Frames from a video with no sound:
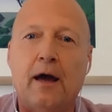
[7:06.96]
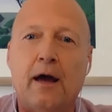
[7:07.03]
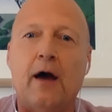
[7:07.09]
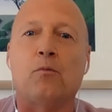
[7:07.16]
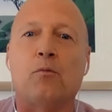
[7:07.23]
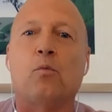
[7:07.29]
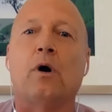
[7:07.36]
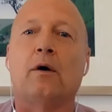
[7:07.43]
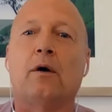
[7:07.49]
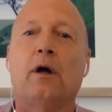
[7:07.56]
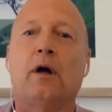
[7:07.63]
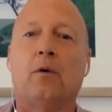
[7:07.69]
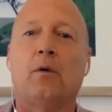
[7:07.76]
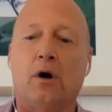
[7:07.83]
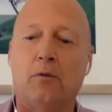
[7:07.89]
What
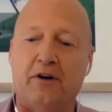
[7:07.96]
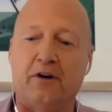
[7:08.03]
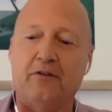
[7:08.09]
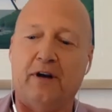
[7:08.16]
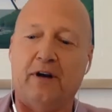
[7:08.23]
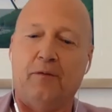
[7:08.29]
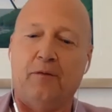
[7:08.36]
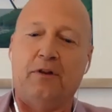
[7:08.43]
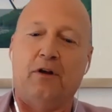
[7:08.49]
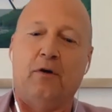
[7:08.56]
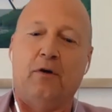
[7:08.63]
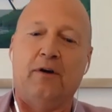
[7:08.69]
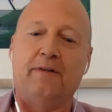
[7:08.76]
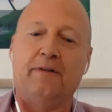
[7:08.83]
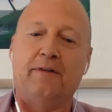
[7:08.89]
I want to share with you
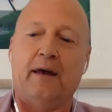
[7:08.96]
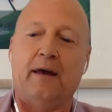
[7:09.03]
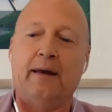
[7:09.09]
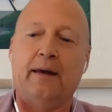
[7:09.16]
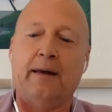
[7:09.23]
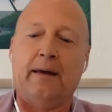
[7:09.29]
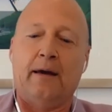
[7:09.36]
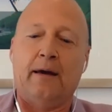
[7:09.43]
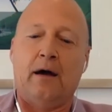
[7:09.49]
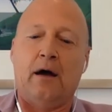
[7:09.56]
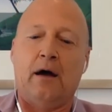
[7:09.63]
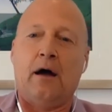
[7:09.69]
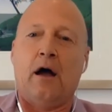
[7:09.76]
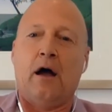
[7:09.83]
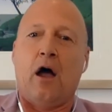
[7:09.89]
is that
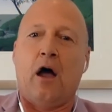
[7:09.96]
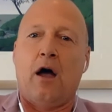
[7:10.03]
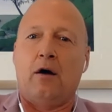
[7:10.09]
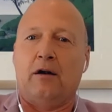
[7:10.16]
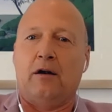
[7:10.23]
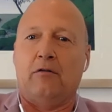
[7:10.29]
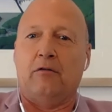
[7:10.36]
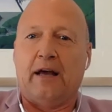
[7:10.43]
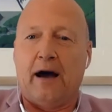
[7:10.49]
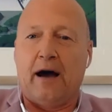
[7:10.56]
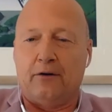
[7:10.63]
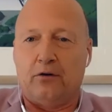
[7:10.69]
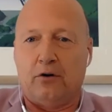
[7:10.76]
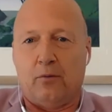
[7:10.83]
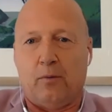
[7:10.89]
in regard
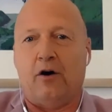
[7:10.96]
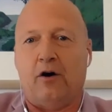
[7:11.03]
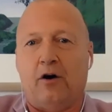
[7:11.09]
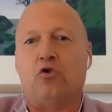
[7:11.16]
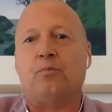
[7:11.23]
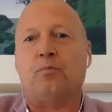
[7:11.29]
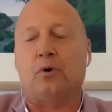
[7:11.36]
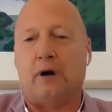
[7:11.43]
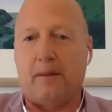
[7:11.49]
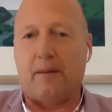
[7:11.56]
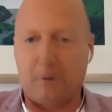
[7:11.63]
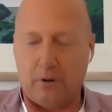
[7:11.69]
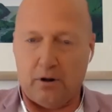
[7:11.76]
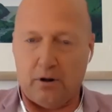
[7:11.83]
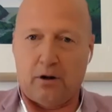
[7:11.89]
to the way I was brought up,
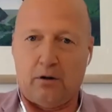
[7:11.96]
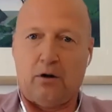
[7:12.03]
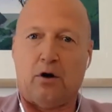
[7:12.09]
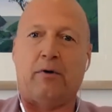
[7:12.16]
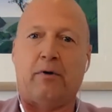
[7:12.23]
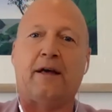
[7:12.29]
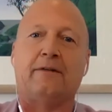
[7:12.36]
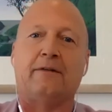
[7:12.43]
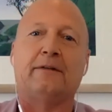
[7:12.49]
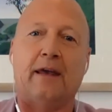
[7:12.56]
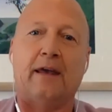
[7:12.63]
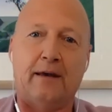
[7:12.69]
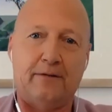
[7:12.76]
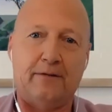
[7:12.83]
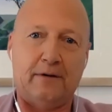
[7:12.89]
a lot around
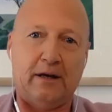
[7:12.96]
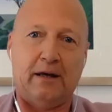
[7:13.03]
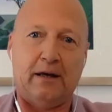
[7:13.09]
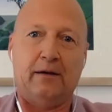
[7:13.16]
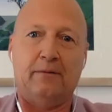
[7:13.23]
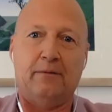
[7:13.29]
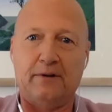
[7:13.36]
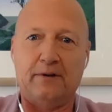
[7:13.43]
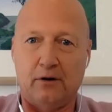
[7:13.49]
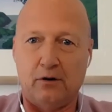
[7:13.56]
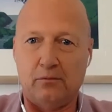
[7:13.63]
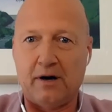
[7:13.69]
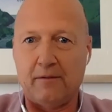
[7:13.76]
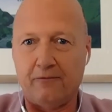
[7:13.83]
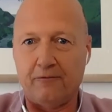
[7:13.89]
scarcity, single
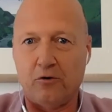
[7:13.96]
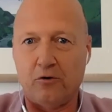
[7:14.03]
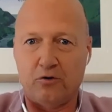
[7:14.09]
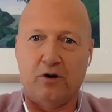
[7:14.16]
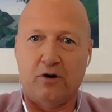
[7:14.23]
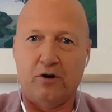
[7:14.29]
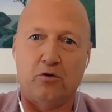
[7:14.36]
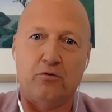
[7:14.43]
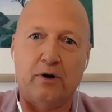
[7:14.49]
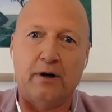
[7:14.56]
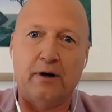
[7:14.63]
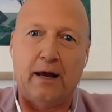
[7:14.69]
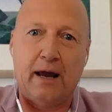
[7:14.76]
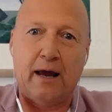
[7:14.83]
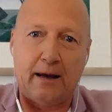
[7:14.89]
mum, 4 children,
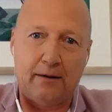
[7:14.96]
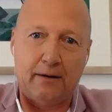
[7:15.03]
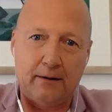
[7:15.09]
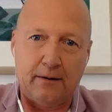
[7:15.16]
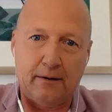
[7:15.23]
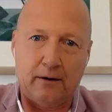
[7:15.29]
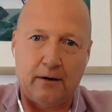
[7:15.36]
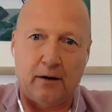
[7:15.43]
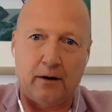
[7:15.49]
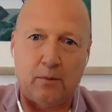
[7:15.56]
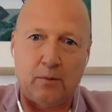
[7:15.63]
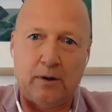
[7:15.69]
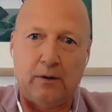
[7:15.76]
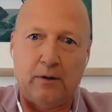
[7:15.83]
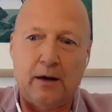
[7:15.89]
and
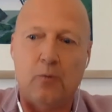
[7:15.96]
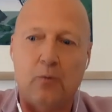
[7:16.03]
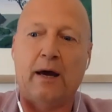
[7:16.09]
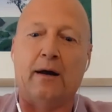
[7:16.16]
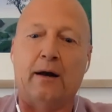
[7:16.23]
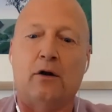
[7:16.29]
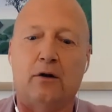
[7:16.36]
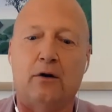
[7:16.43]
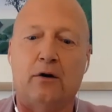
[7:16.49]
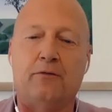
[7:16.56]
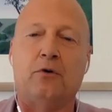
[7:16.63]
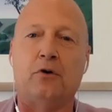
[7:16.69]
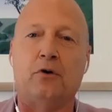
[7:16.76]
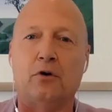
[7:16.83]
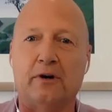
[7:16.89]
we had a lot of
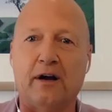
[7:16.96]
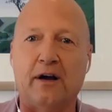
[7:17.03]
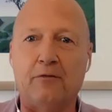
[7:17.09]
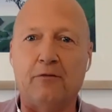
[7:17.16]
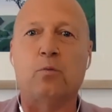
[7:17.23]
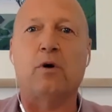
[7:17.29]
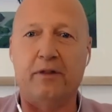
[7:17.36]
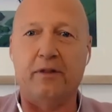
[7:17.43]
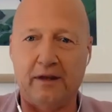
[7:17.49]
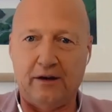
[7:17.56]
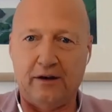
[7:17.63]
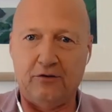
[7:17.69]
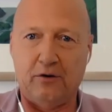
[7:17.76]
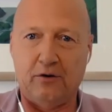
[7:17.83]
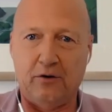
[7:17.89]
sort of not enough worthy
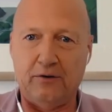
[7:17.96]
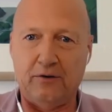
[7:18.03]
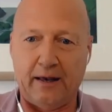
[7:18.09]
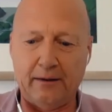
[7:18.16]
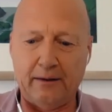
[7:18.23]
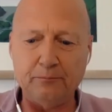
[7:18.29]
issues, and